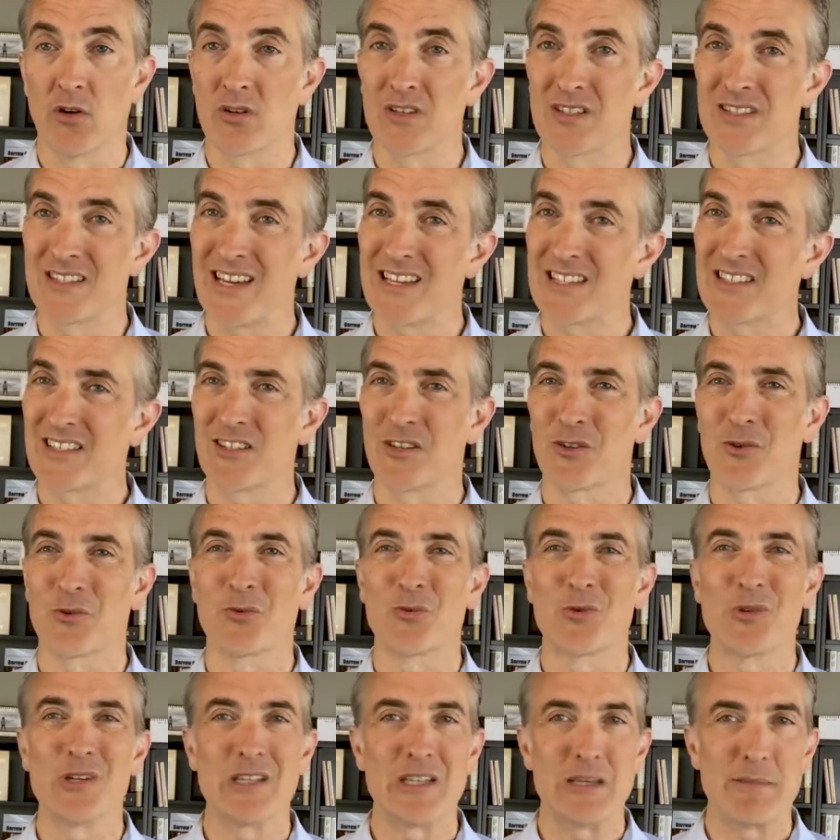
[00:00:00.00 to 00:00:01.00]
because that's going to
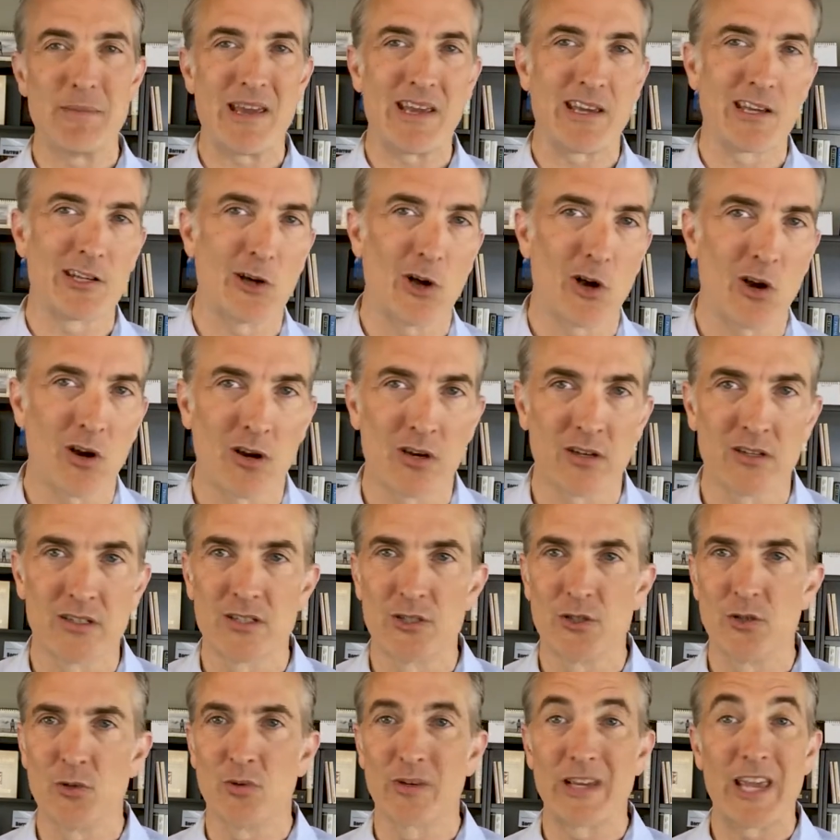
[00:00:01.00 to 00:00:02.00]
really make it hard
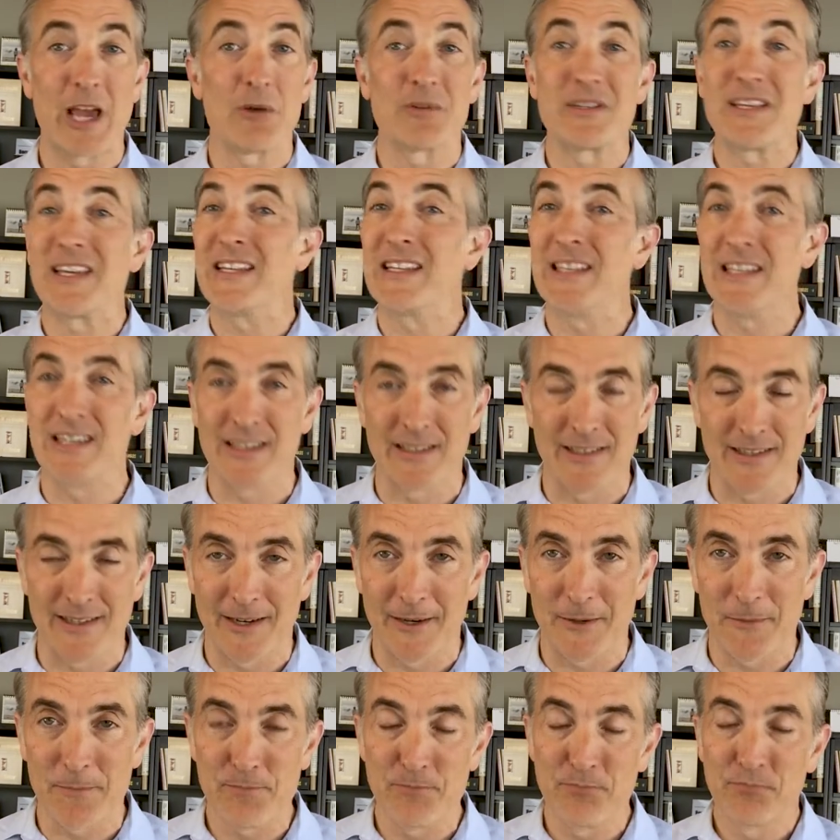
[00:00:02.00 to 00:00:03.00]
to count any
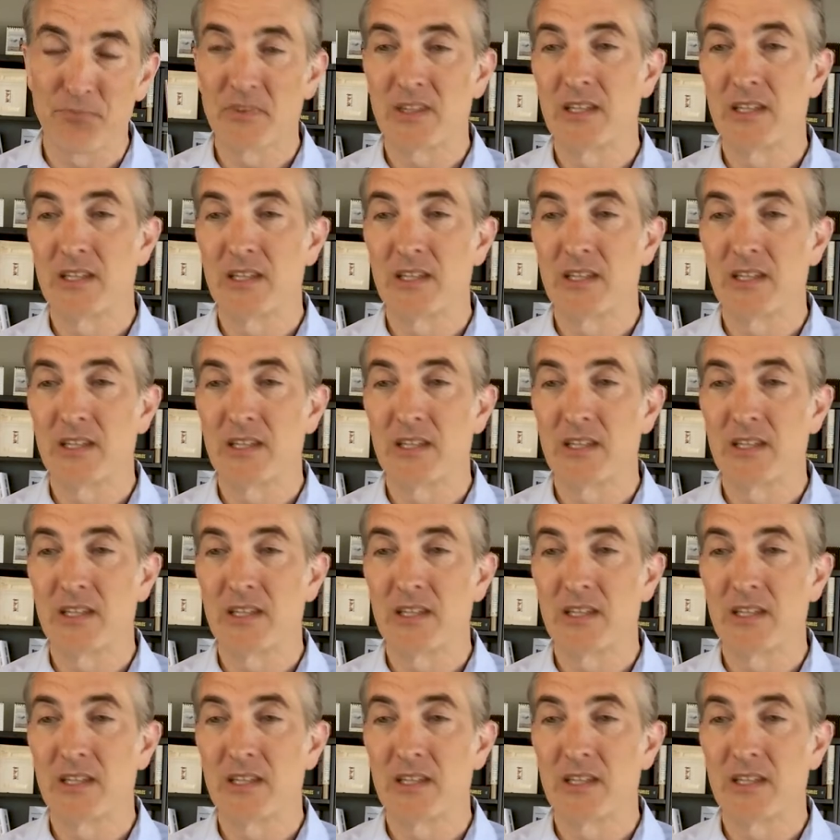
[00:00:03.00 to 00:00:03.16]
income.